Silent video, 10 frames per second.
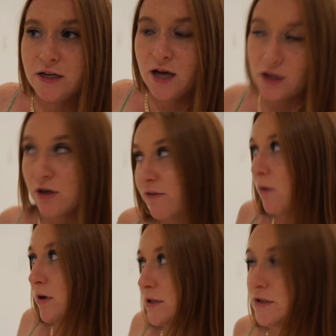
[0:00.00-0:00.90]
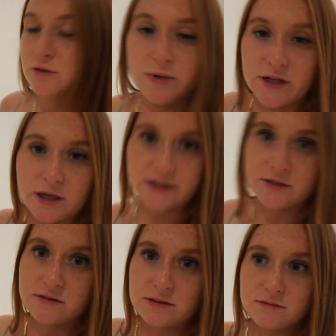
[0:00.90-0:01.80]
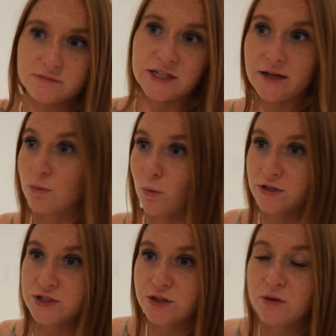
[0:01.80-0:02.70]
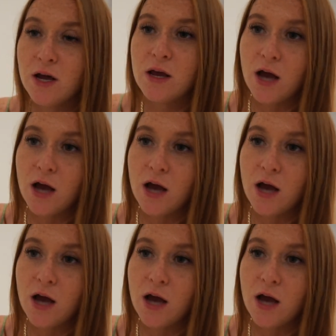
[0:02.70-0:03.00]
I could if I wanted to, but I just didn't want to.